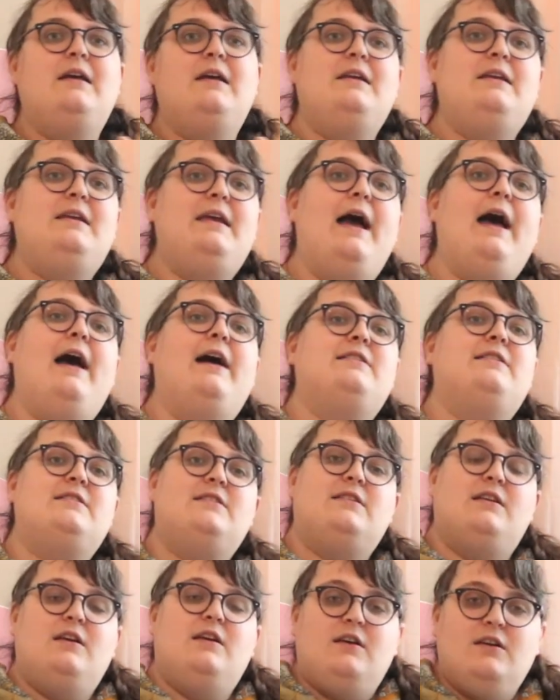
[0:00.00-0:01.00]

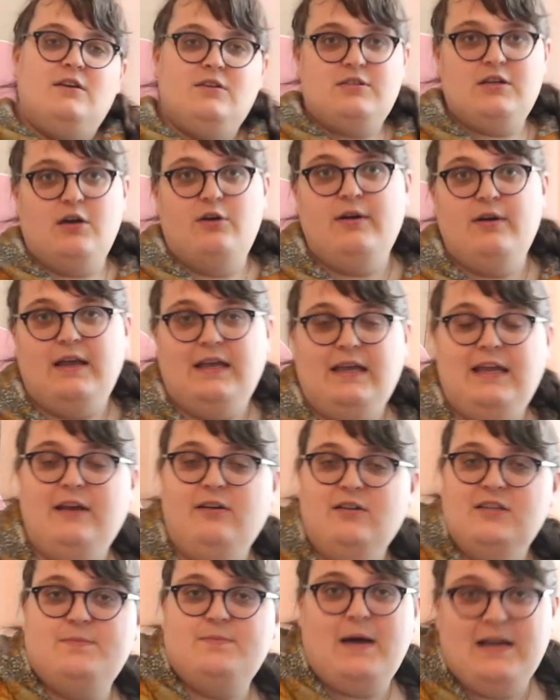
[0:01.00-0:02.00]
Yes. So
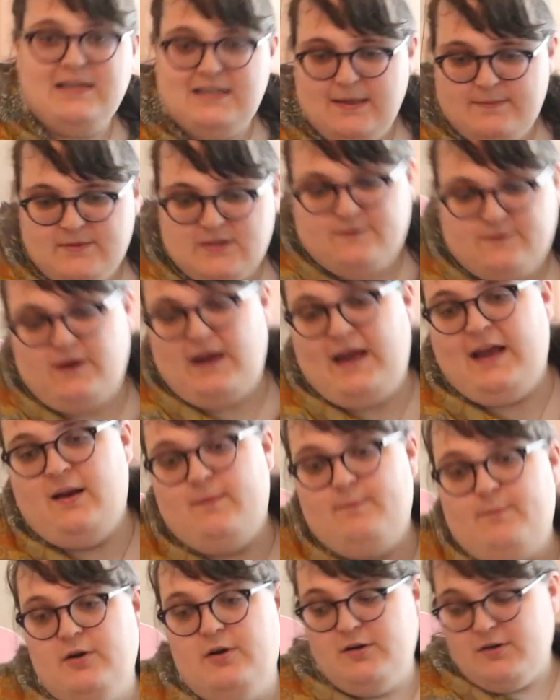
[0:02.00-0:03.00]
here's my tips for
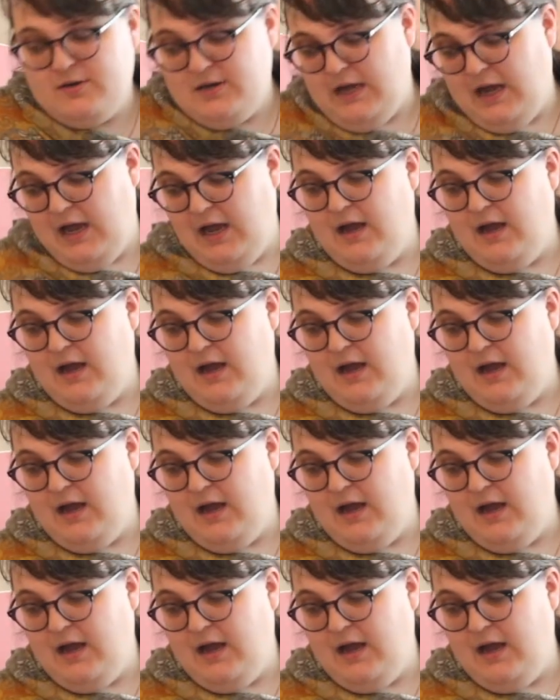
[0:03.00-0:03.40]
Hamburg.